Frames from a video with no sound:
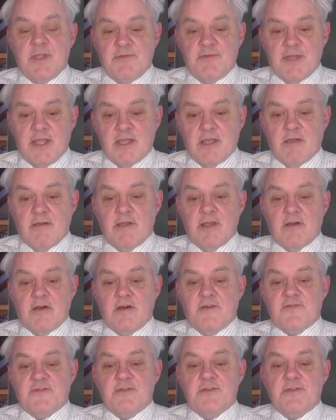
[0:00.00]
They're going
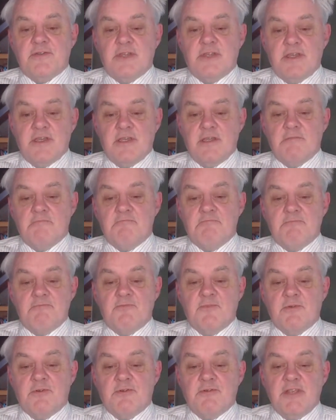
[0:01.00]
after the
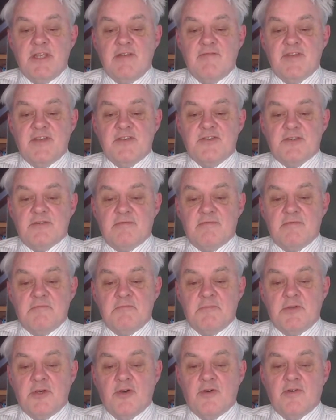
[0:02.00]
green vision
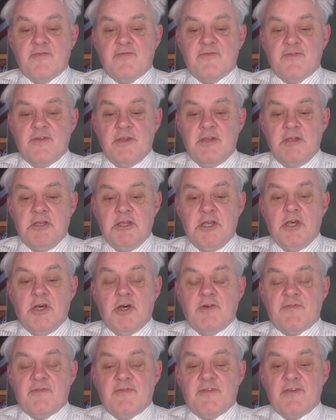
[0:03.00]
of
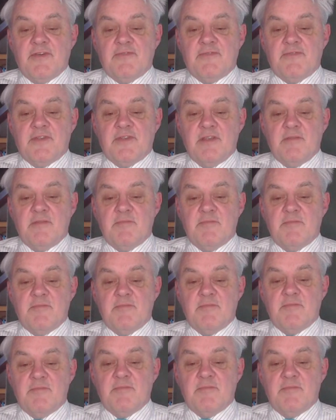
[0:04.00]
a 15-minute